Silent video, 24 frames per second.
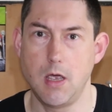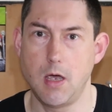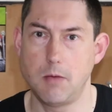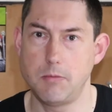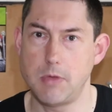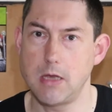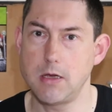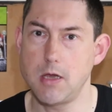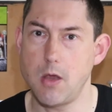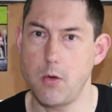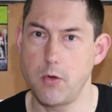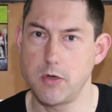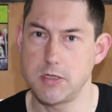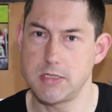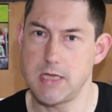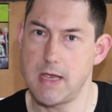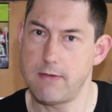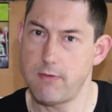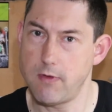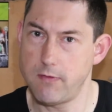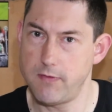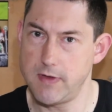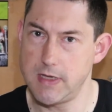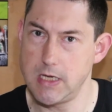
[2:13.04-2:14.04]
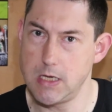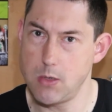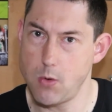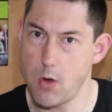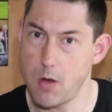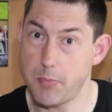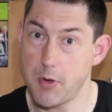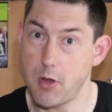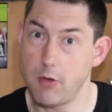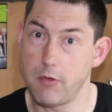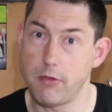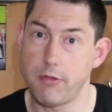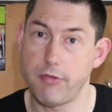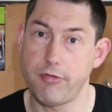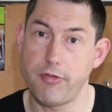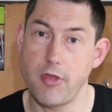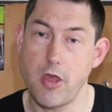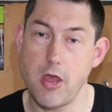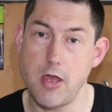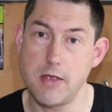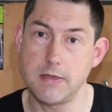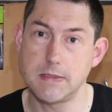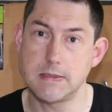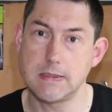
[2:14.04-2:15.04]
I'm then going to have a video up on
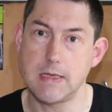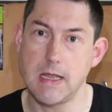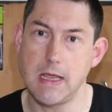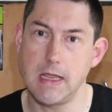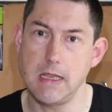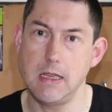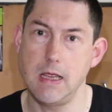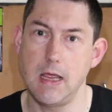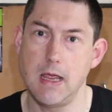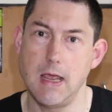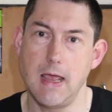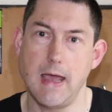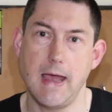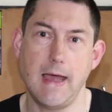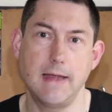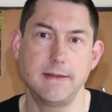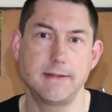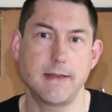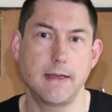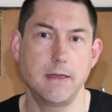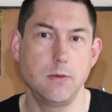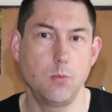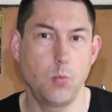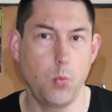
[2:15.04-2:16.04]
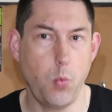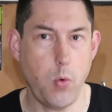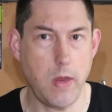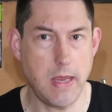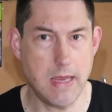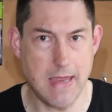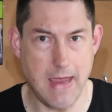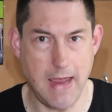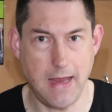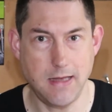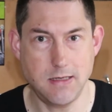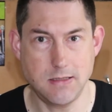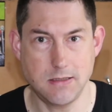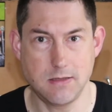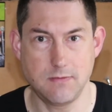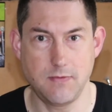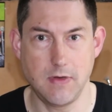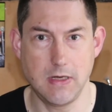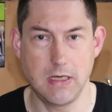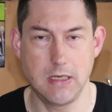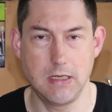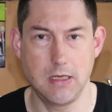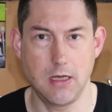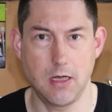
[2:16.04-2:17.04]
Thursday and a weekend
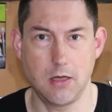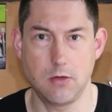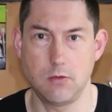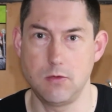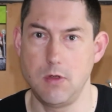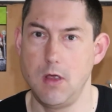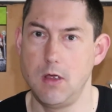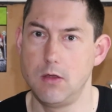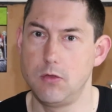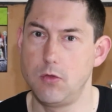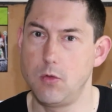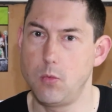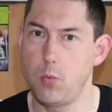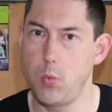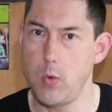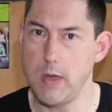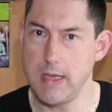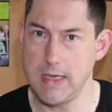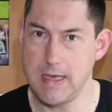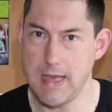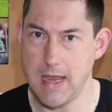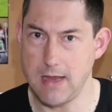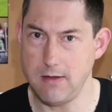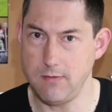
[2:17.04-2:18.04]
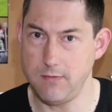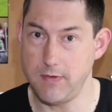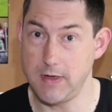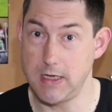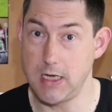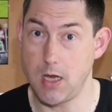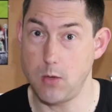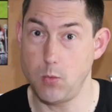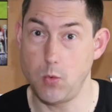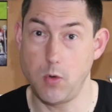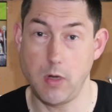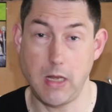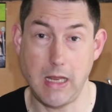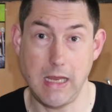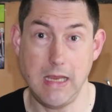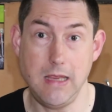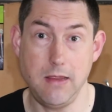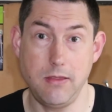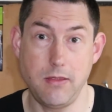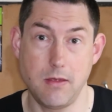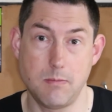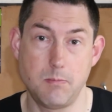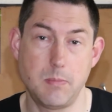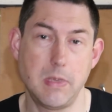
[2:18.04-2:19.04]
video. The weekend video will
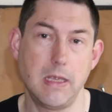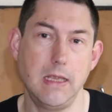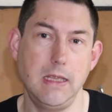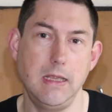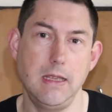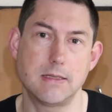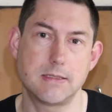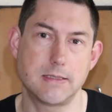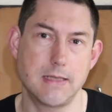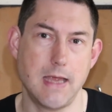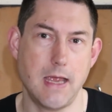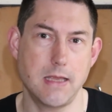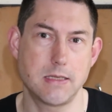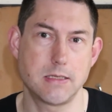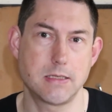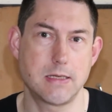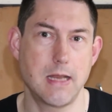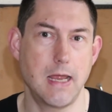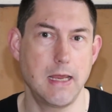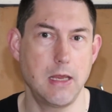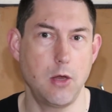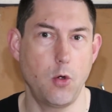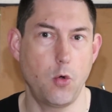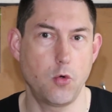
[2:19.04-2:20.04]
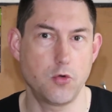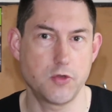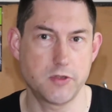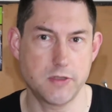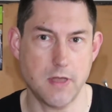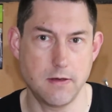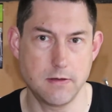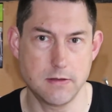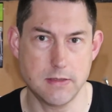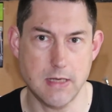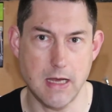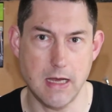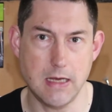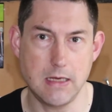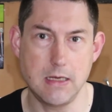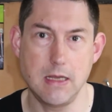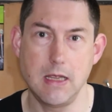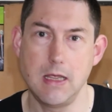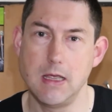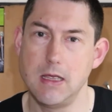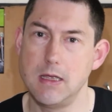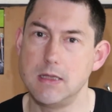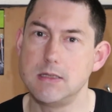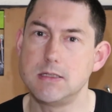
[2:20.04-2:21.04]
either be Saturday or Sunday,
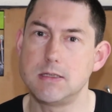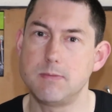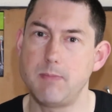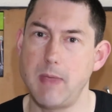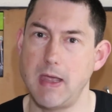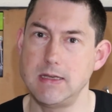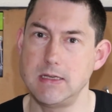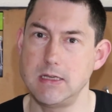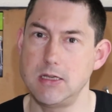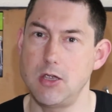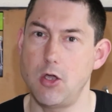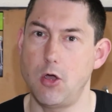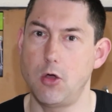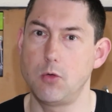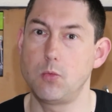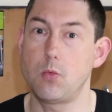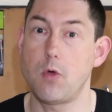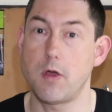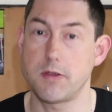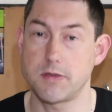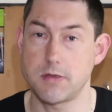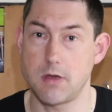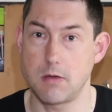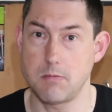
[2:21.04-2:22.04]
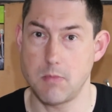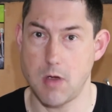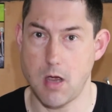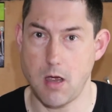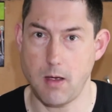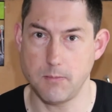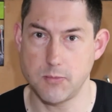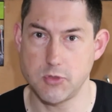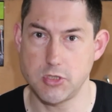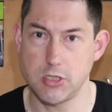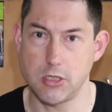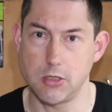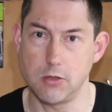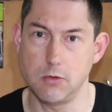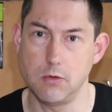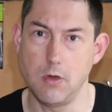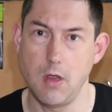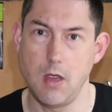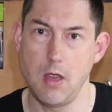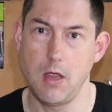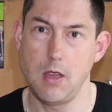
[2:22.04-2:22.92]
depending on what I'm up to.